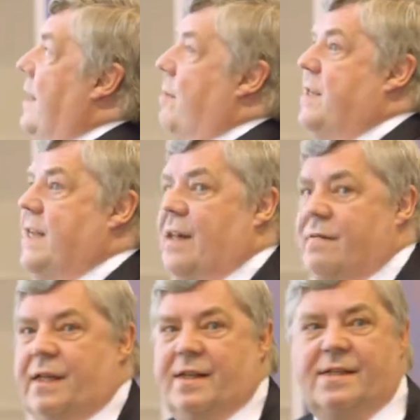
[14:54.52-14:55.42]

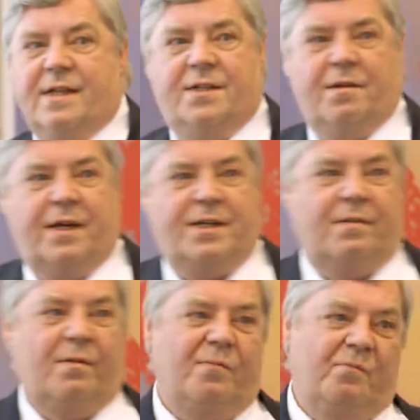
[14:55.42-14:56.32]
themselves that the
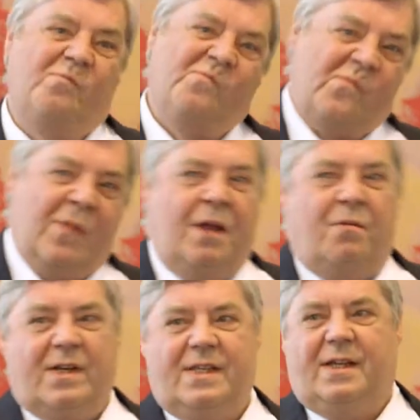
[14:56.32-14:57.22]
situation
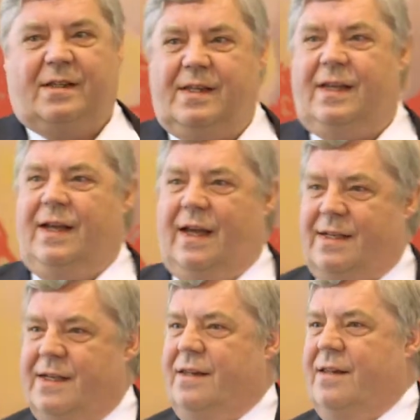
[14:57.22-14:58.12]
was not
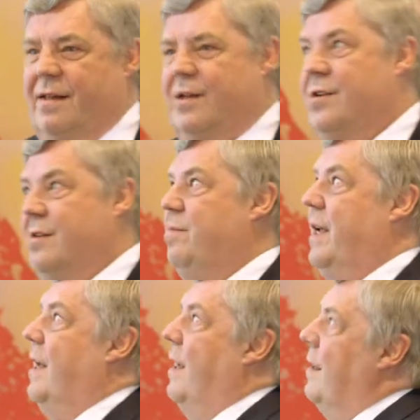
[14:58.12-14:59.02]
as it should
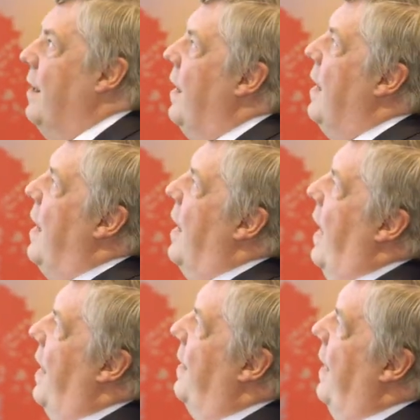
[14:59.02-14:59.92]
be.
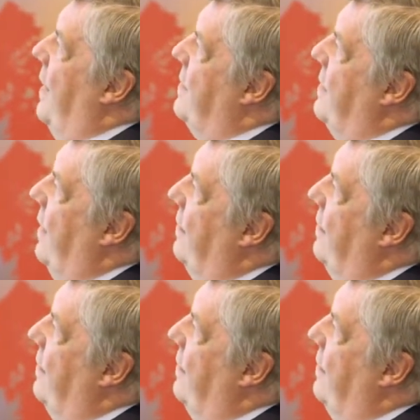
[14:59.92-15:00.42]
And they said